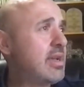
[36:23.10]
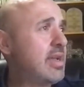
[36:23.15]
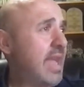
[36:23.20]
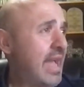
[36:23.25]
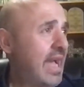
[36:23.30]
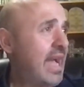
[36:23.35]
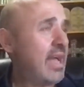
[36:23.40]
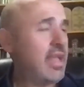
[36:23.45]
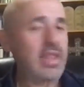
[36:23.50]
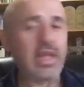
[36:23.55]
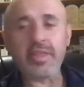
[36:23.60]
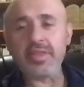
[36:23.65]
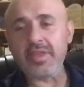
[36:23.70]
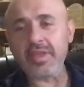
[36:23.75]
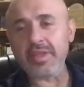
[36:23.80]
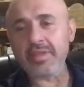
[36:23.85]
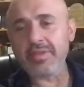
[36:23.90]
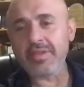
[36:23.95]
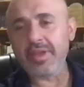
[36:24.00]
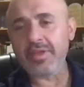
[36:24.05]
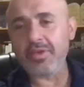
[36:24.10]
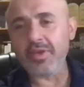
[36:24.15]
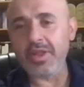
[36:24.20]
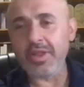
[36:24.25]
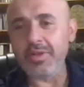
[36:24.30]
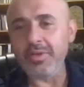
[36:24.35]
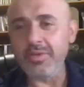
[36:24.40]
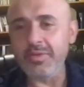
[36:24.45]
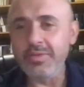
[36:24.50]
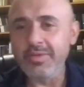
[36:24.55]
Yeah, that's it. That's all
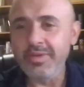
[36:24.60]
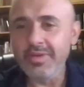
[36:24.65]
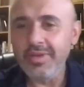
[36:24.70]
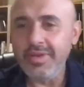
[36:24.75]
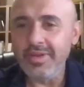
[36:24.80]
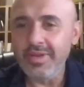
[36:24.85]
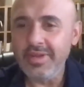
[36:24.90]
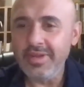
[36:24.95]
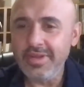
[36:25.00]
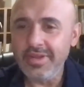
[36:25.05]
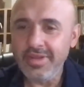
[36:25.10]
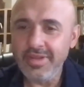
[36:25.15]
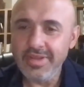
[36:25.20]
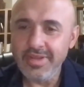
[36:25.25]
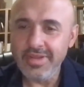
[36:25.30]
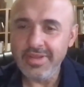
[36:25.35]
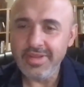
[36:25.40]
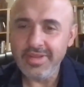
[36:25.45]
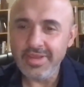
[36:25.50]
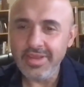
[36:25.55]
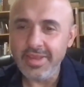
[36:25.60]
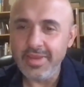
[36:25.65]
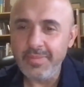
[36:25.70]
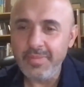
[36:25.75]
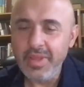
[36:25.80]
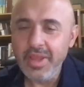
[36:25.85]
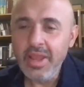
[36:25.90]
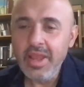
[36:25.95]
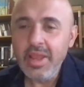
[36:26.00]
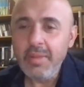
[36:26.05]
I know. Yeah.
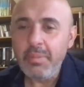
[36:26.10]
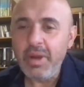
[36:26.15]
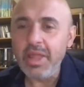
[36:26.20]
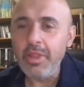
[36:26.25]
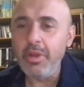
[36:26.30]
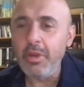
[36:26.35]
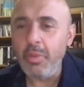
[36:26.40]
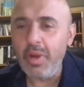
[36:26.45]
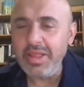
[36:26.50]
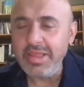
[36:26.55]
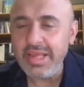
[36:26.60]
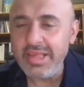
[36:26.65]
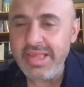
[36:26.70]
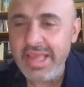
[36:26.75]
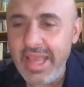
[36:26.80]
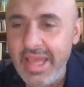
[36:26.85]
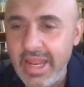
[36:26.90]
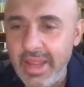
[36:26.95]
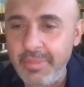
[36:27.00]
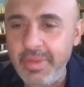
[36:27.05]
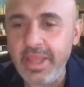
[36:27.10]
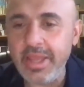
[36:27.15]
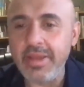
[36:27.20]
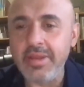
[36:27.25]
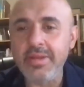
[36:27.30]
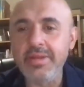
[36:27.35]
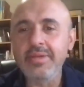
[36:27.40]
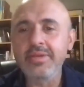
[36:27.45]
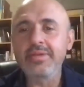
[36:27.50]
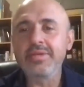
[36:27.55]
By the way, what does ere mean?